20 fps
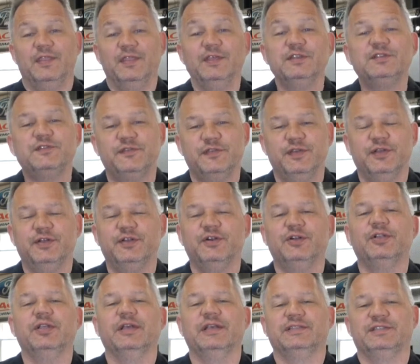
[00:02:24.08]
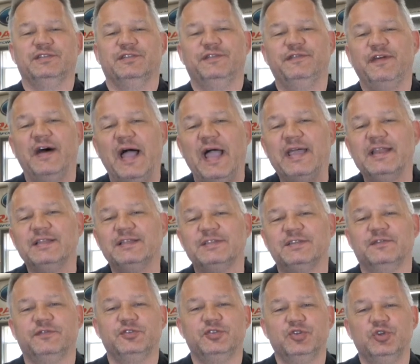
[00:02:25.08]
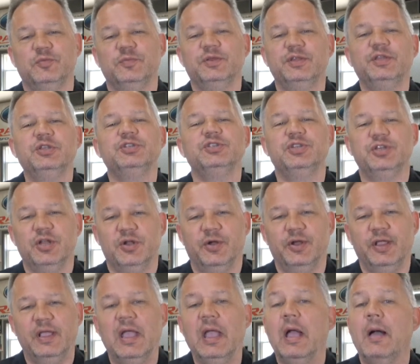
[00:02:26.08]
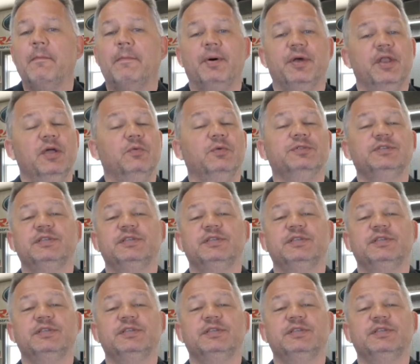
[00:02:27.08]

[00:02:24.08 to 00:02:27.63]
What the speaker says: This vehicle is the finest of German engineering, but it was